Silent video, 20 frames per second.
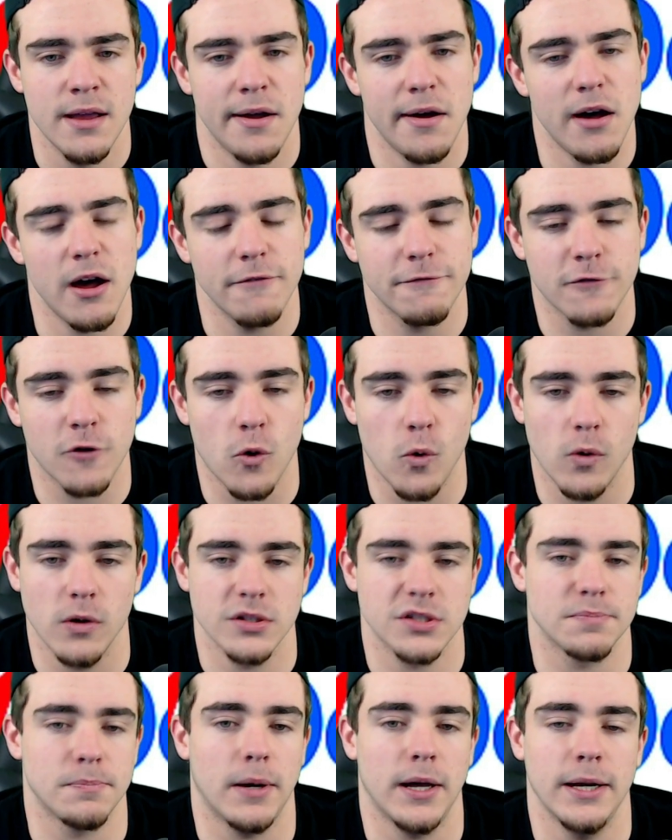of
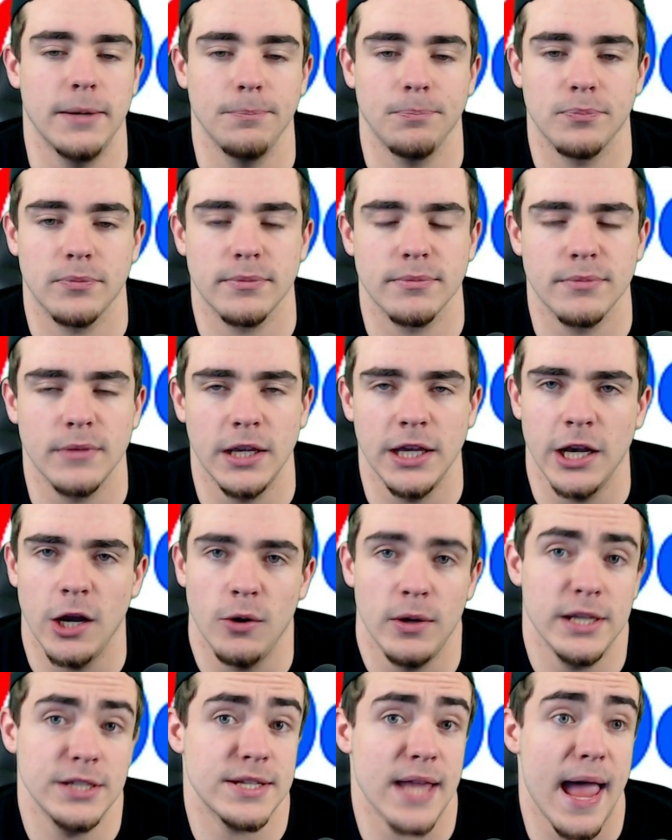course, but, you know,
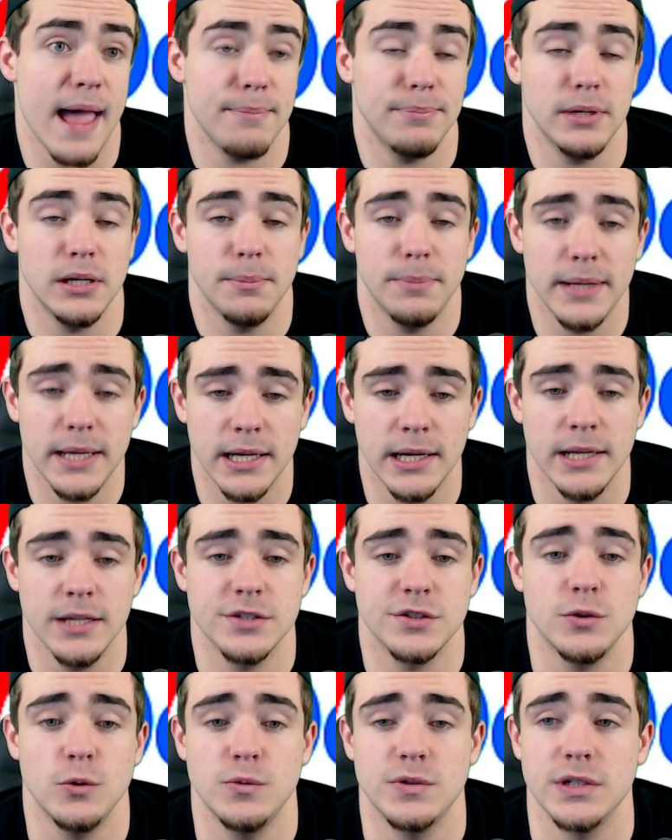he's happy to be in his
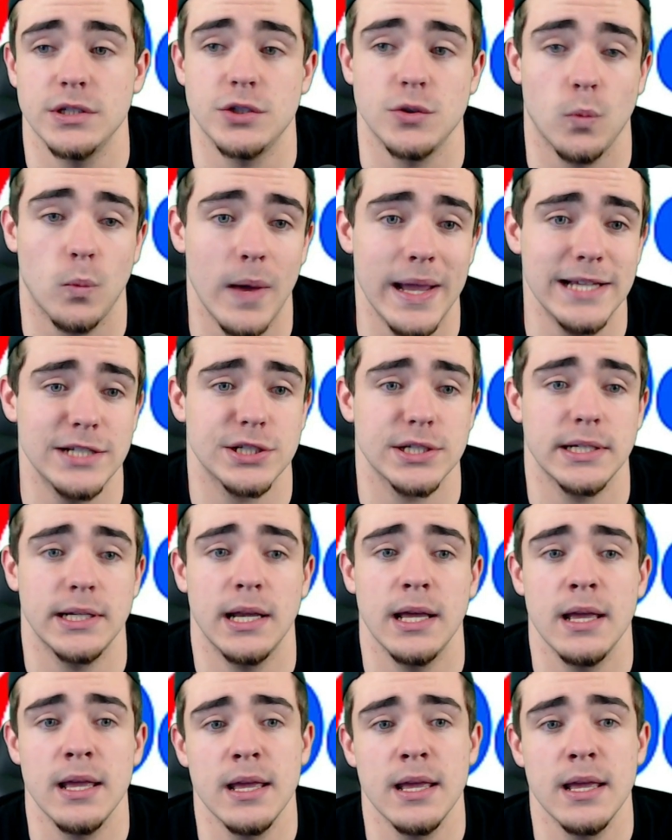new situation.